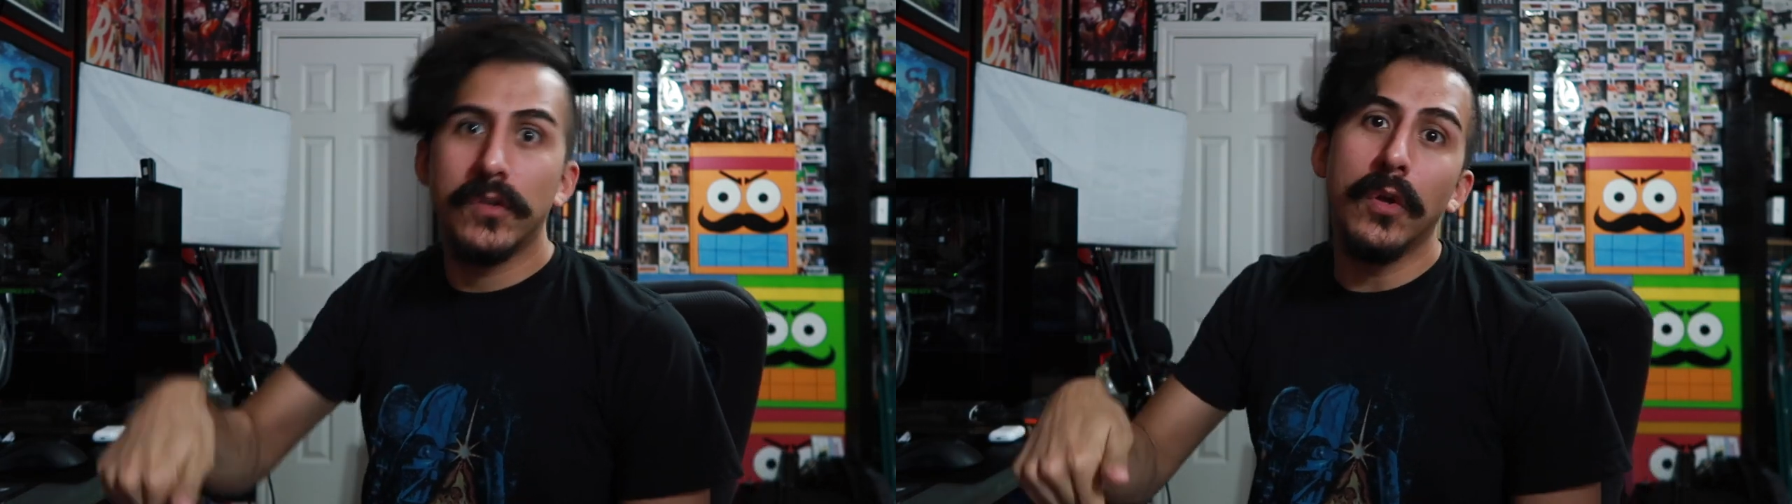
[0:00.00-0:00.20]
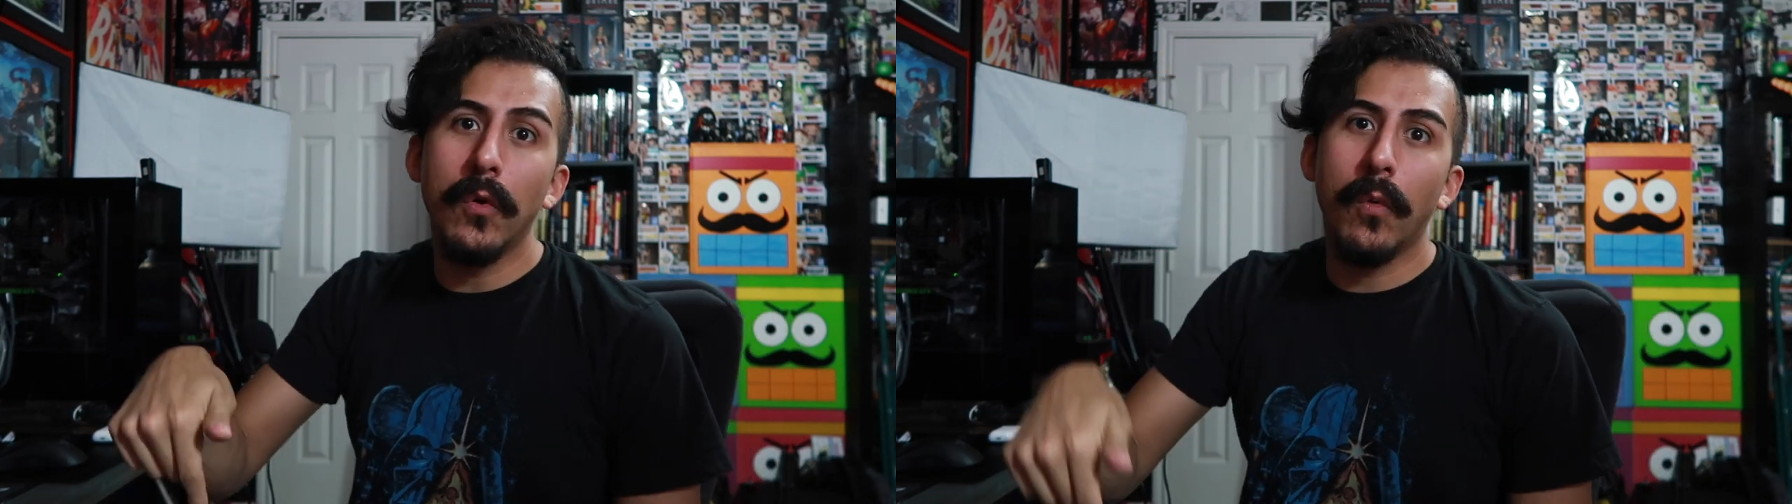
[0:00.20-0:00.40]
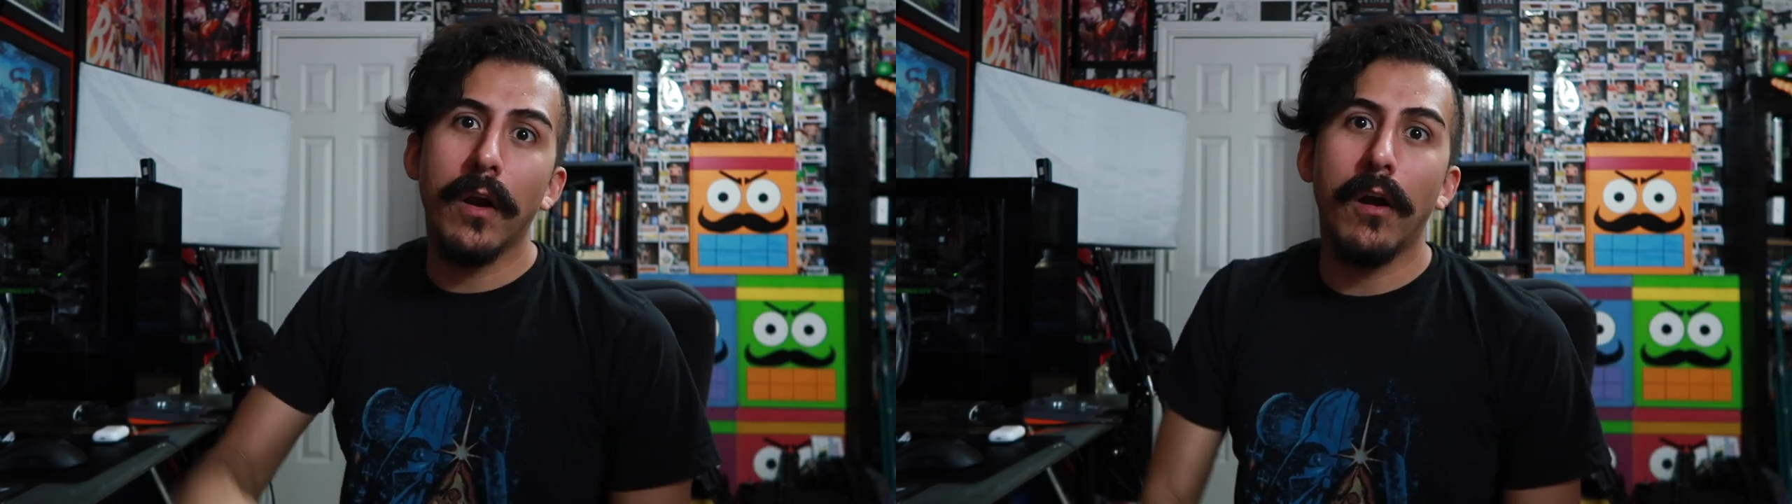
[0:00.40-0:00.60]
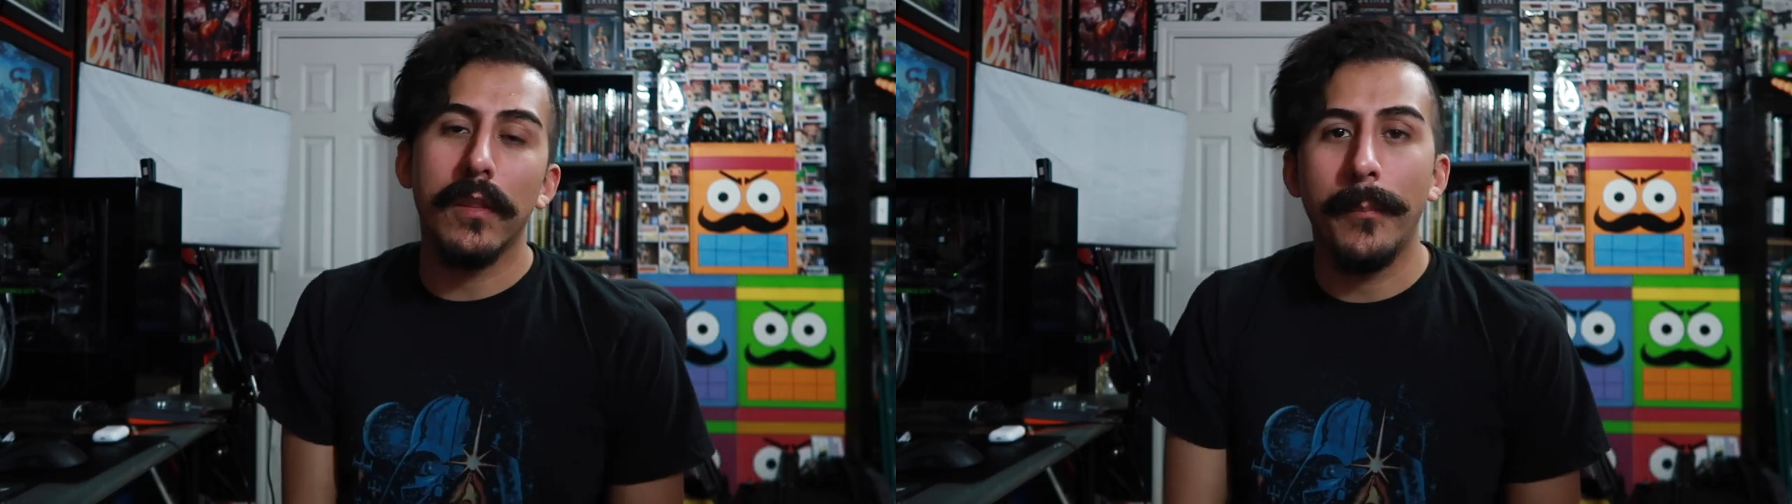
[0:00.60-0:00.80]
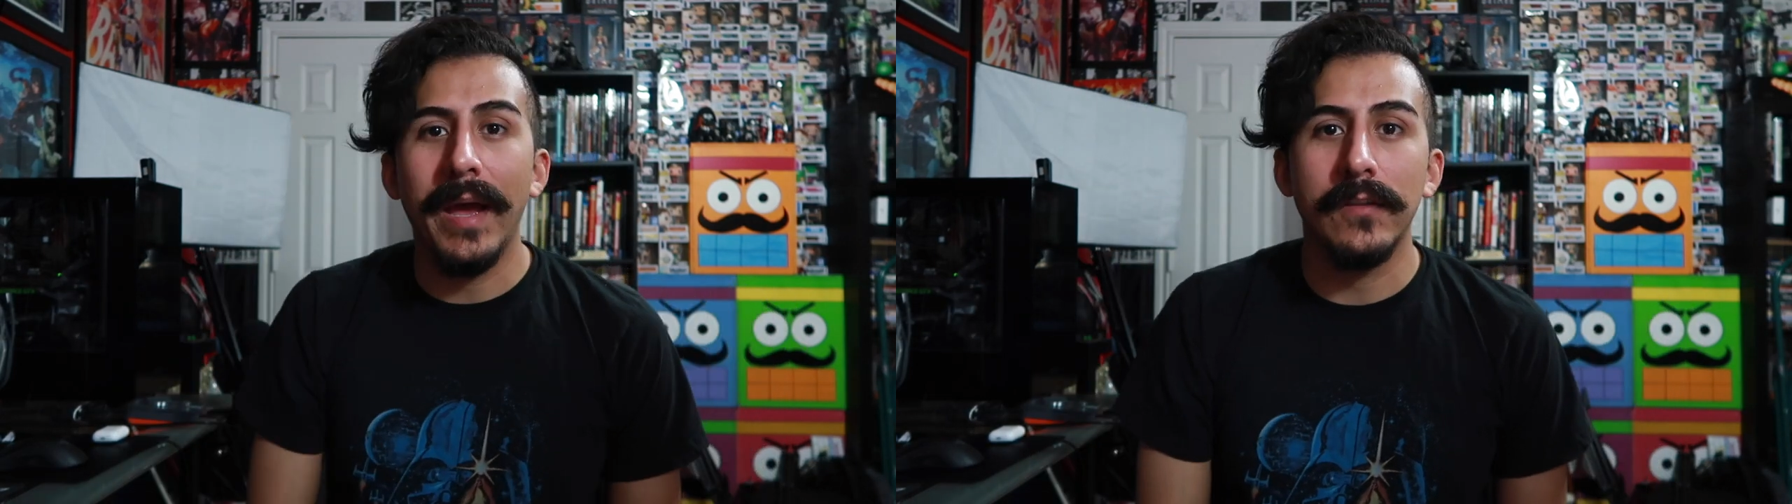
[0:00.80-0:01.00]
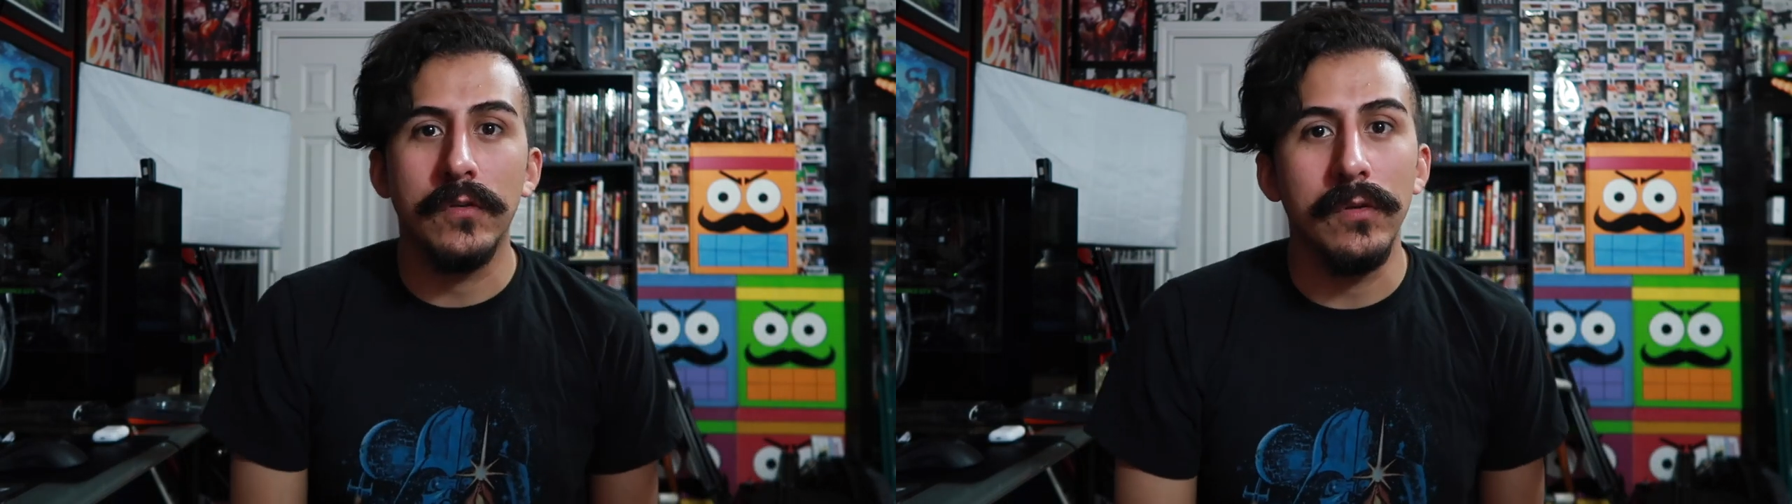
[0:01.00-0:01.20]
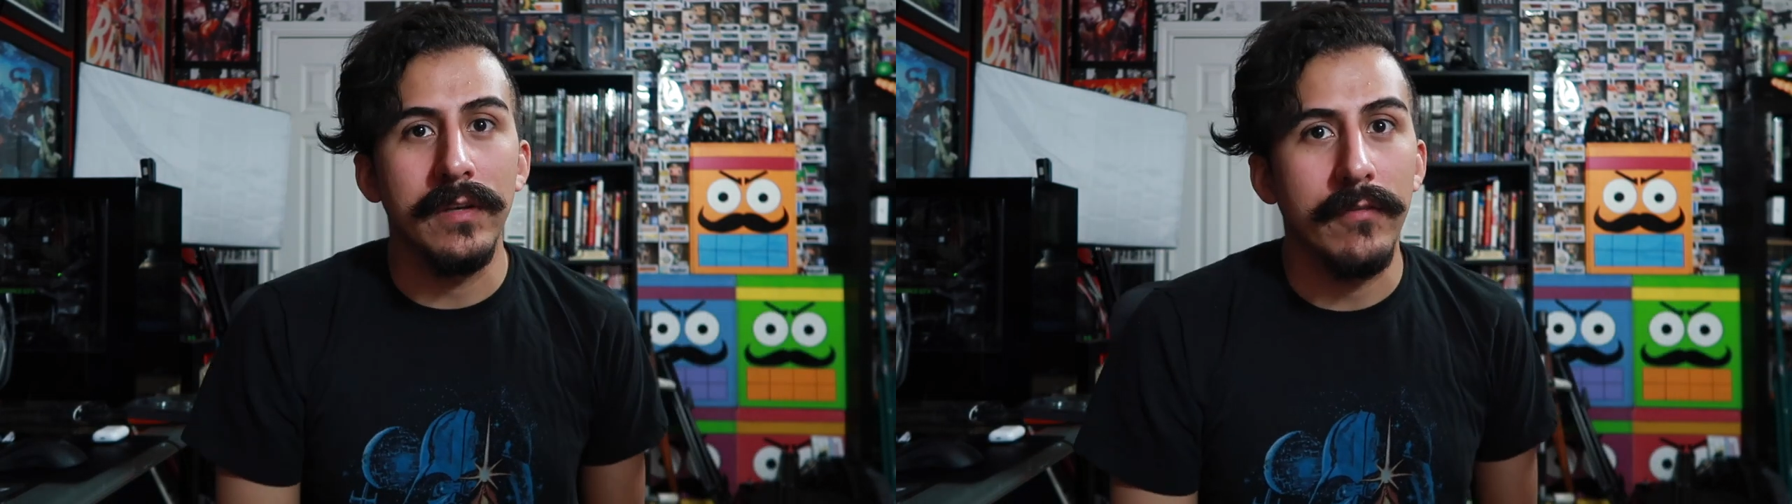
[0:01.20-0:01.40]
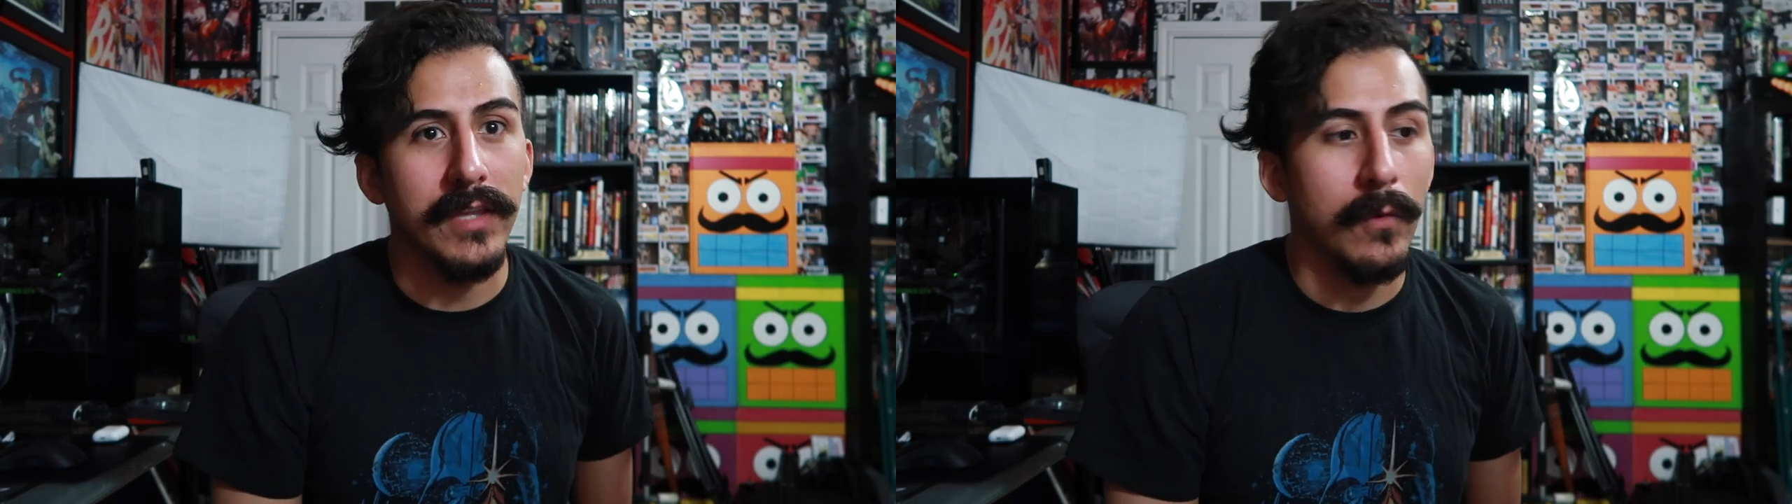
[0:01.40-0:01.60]
to where all the bat suit
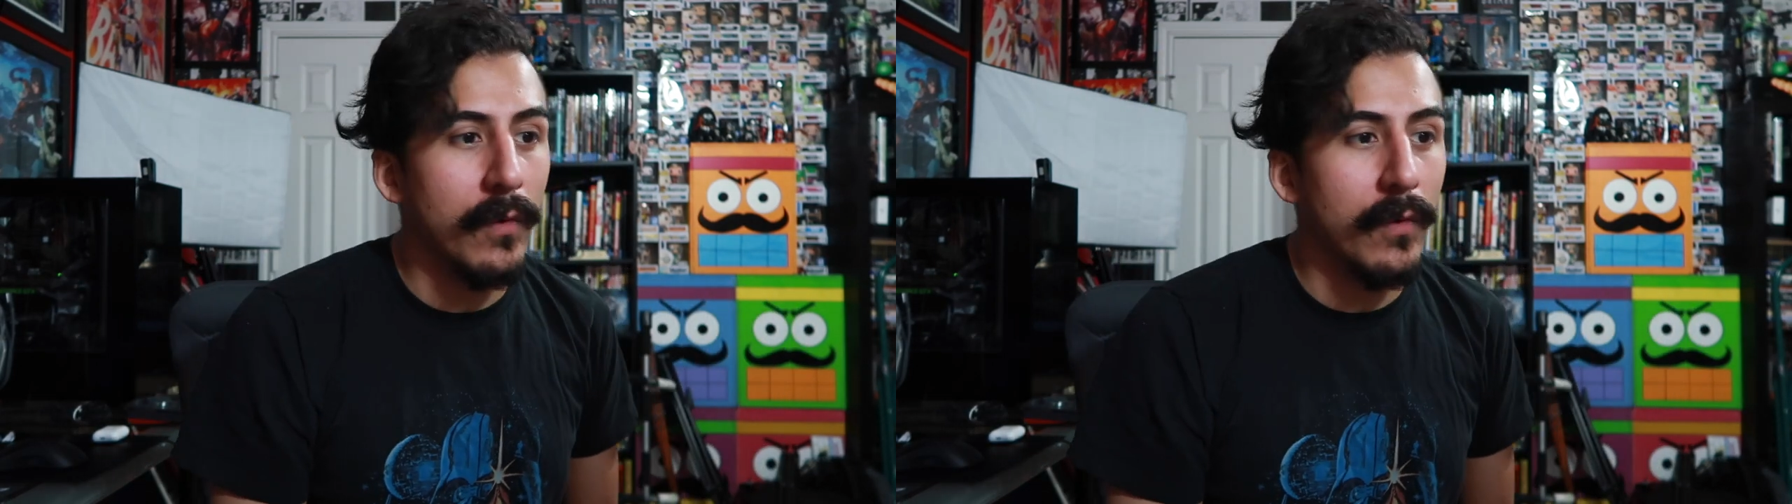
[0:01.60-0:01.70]
and everything